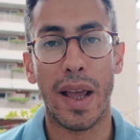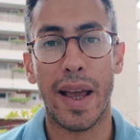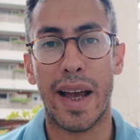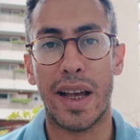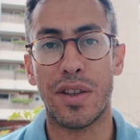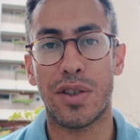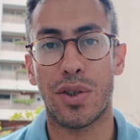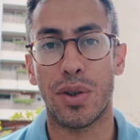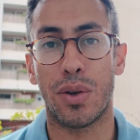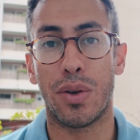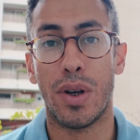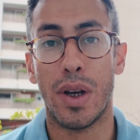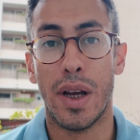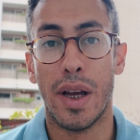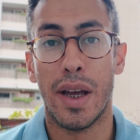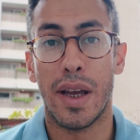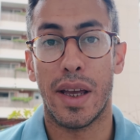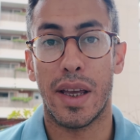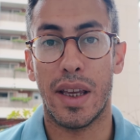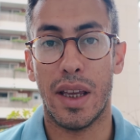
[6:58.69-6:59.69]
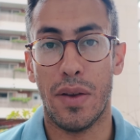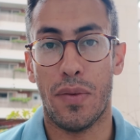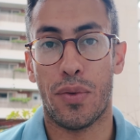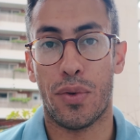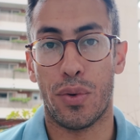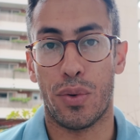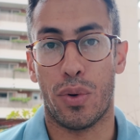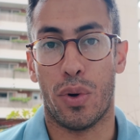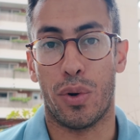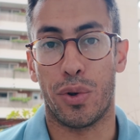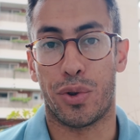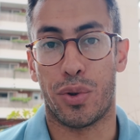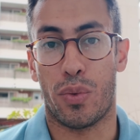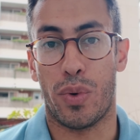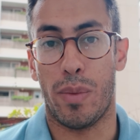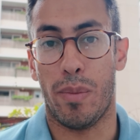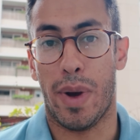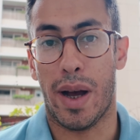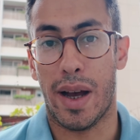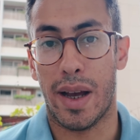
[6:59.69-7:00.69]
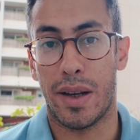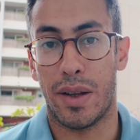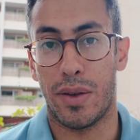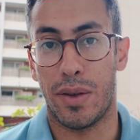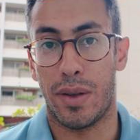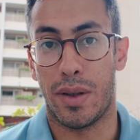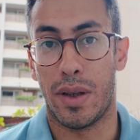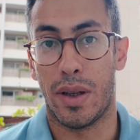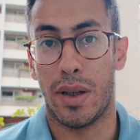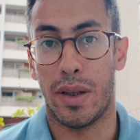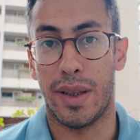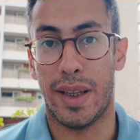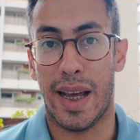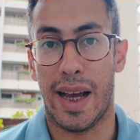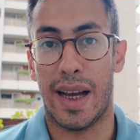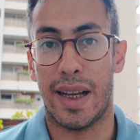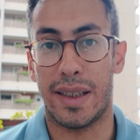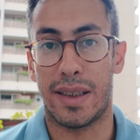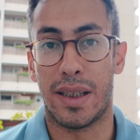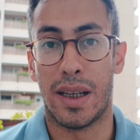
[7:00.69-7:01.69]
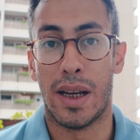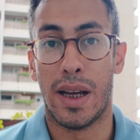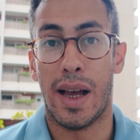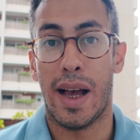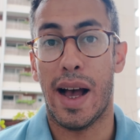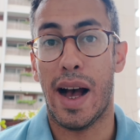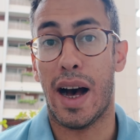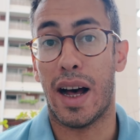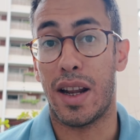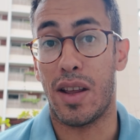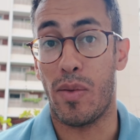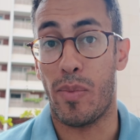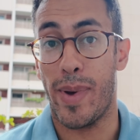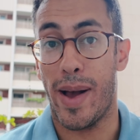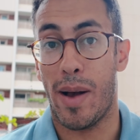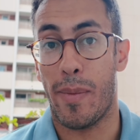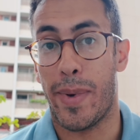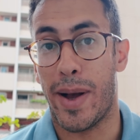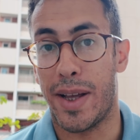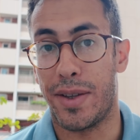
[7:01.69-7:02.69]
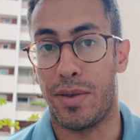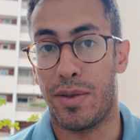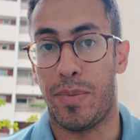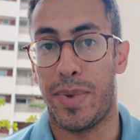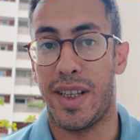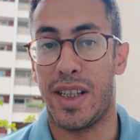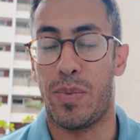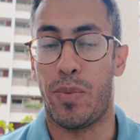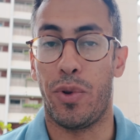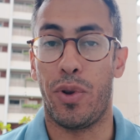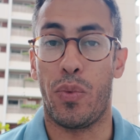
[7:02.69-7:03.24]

And so if you also remind that Alibaba has a business